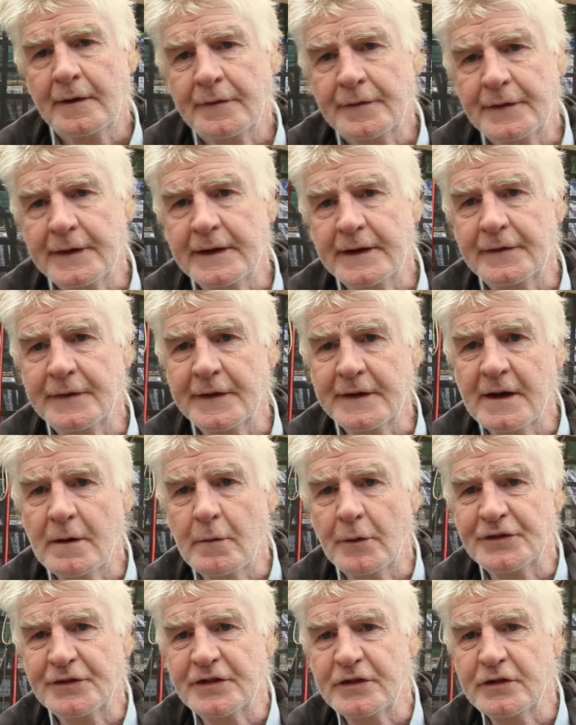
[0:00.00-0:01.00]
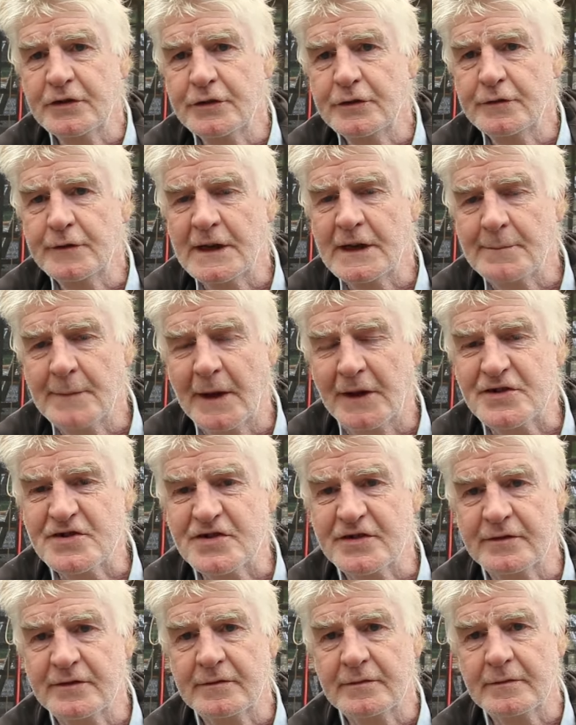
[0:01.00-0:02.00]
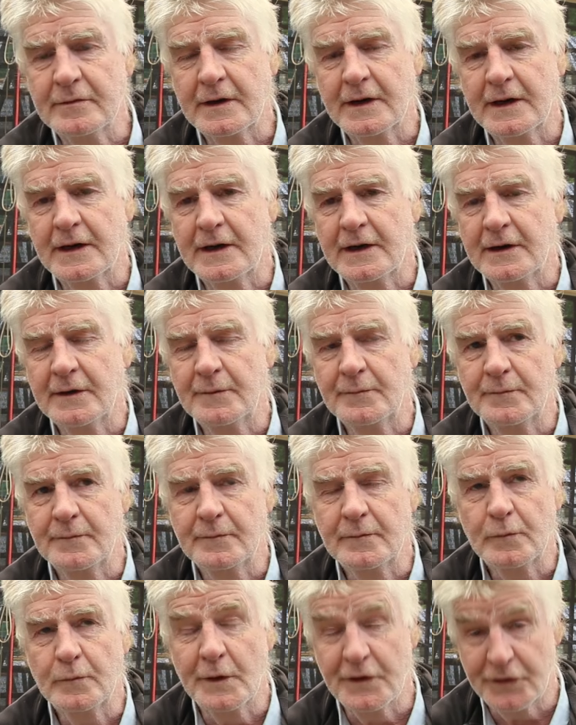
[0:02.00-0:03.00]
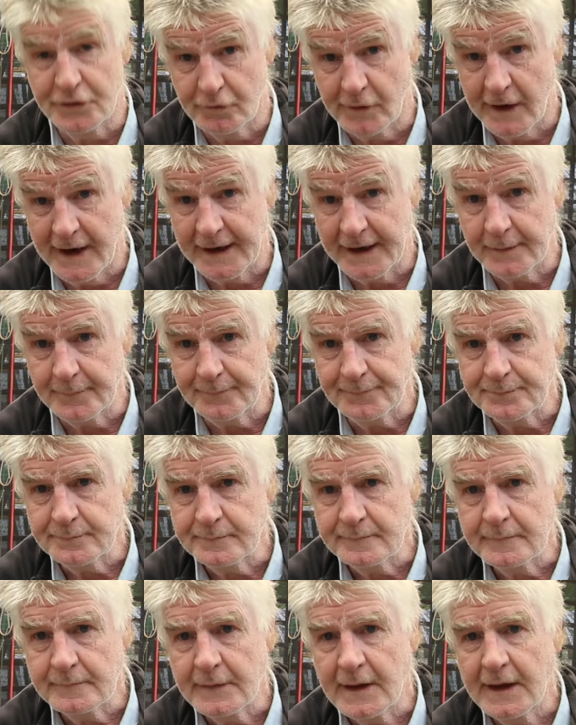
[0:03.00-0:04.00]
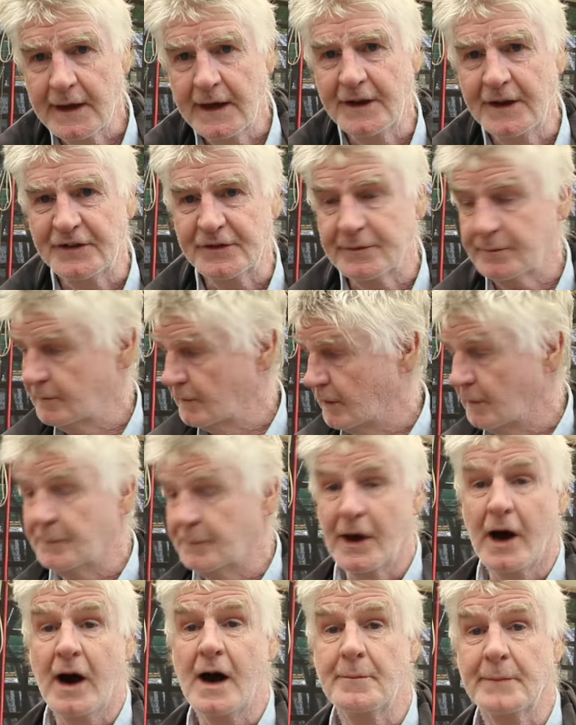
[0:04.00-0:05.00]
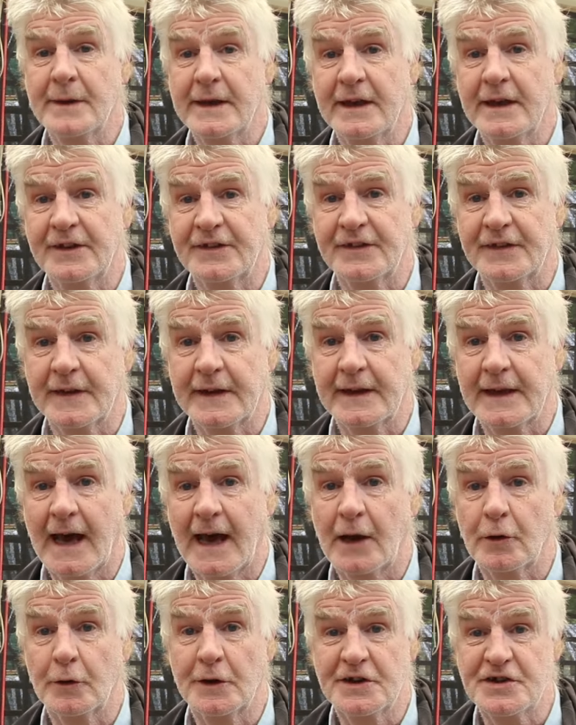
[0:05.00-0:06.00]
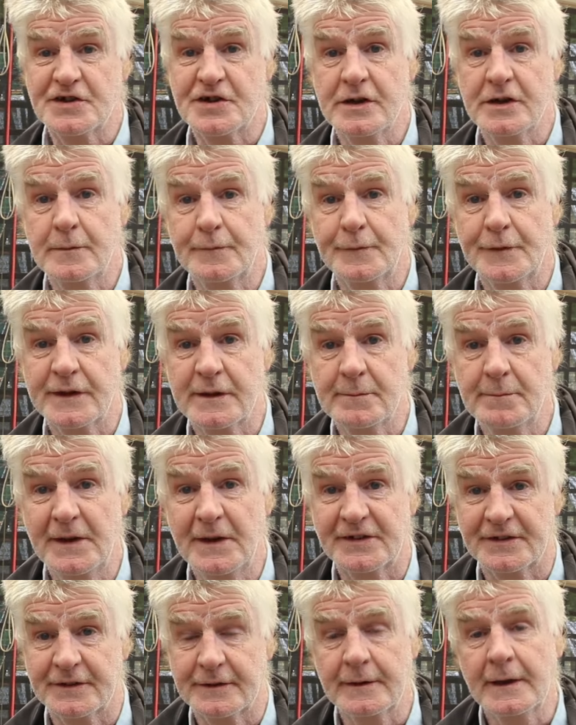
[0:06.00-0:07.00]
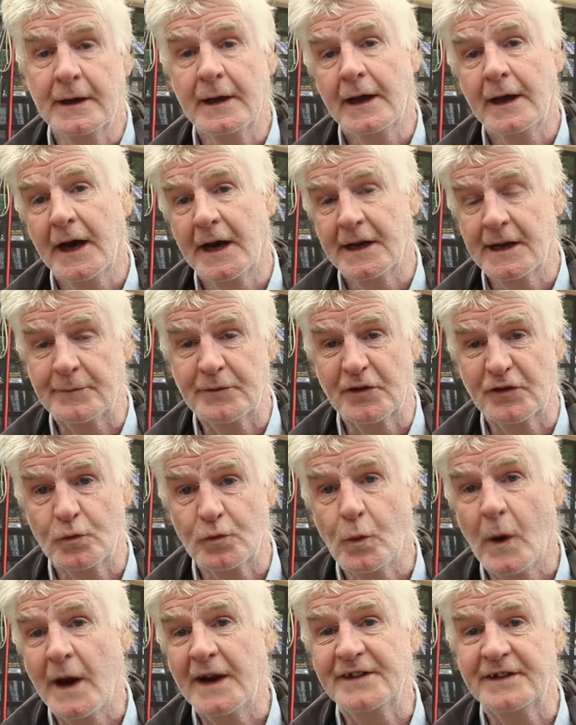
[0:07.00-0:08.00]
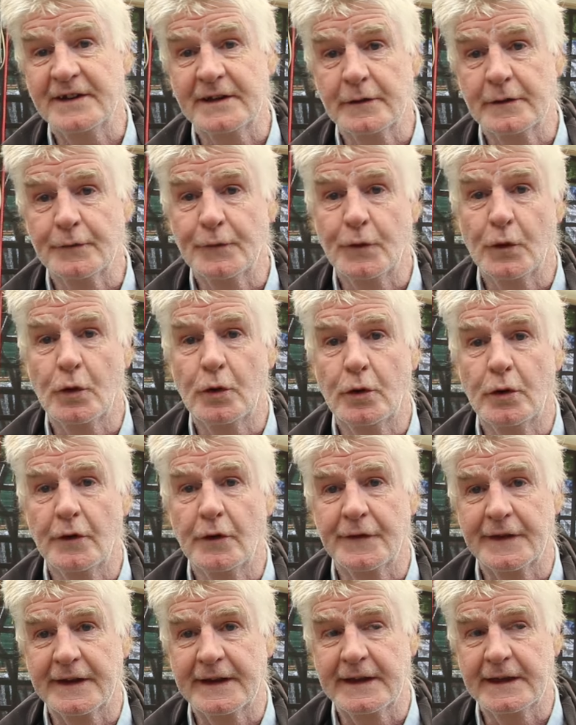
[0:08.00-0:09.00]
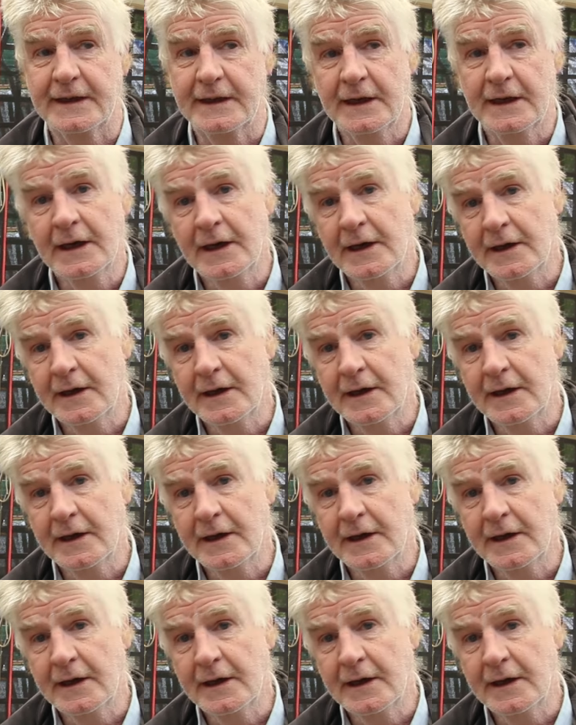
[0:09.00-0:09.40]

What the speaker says: The thing I want to really mention with the rig is, well, behind me is the alloy tube for the mizzen, and I'm just waiting for the